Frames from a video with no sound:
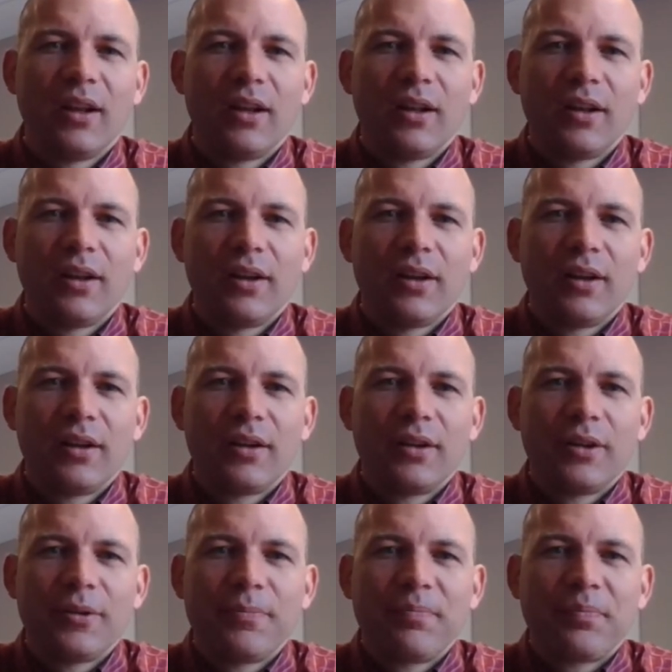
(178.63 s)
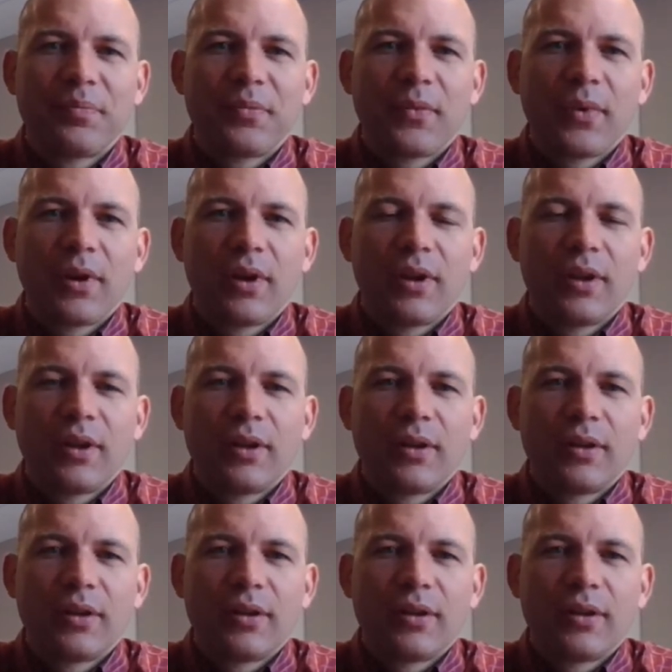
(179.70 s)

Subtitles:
(no one is talking)